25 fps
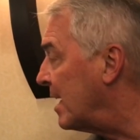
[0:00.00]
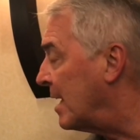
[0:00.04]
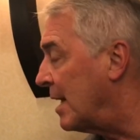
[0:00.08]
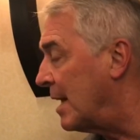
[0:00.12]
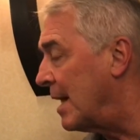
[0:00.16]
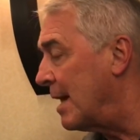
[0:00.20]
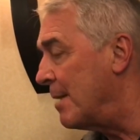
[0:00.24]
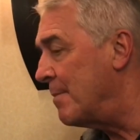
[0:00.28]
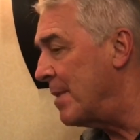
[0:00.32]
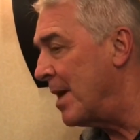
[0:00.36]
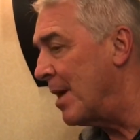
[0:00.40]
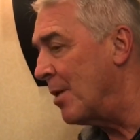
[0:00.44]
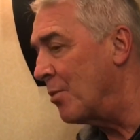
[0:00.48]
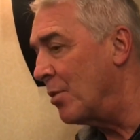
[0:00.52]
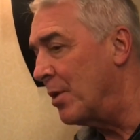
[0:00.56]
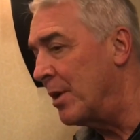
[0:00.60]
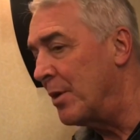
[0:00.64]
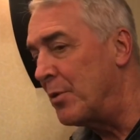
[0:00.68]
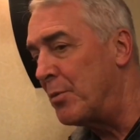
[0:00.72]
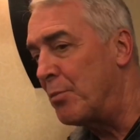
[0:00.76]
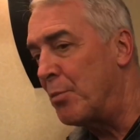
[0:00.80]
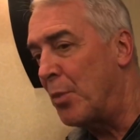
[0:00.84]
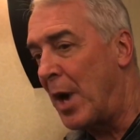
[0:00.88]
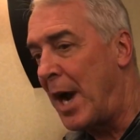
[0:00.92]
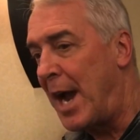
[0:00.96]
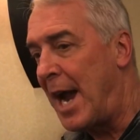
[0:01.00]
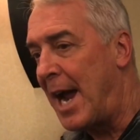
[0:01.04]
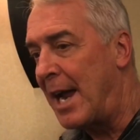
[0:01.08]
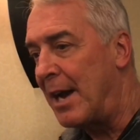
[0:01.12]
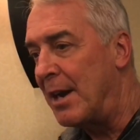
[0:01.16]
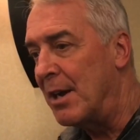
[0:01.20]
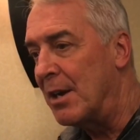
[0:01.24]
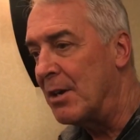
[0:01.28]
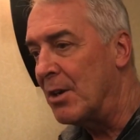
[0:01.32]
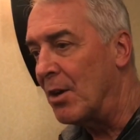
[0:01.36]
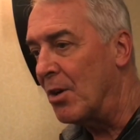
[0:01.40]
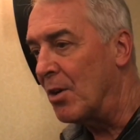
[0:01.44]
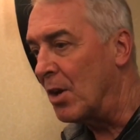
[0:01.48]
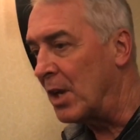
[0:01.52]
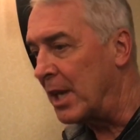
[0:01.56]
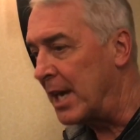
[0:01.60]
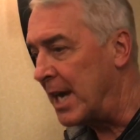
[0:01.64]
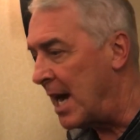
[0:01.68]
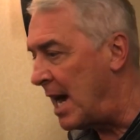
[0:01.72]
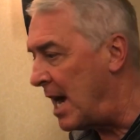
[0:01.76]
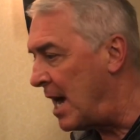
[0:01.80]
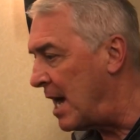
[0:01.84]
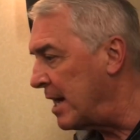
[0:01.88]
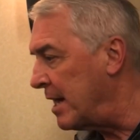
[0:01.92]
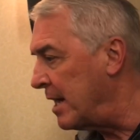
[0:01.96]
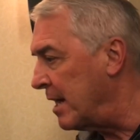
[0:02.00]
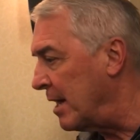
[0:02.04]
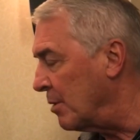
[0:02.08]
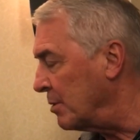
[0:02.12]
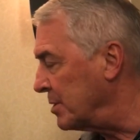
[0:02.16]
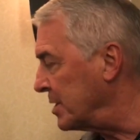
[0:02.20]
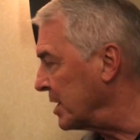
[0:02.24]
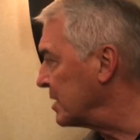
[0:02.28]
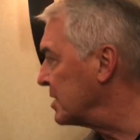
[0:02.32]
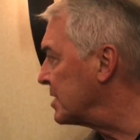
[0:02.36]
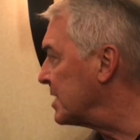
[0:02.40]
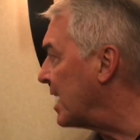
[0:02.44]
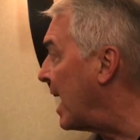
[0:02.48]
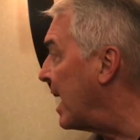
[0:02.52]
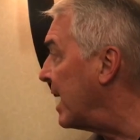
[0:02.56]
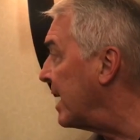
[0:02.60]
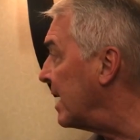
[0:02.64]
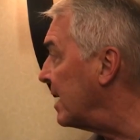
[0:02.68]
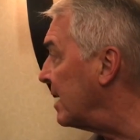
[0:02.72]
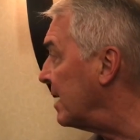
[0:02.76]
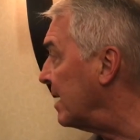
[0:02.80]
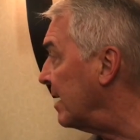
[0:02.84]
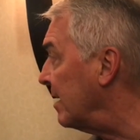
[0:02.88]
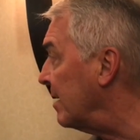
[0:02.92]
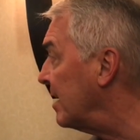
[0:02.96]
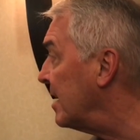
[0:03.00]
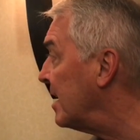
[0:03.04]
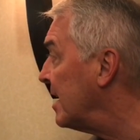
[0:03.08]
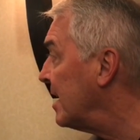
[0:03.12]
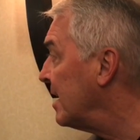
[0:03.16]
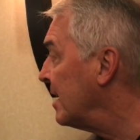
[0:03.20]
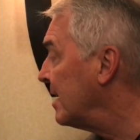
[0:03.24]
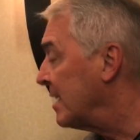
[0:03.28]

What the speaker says: I met with Brad early on and I was excited, and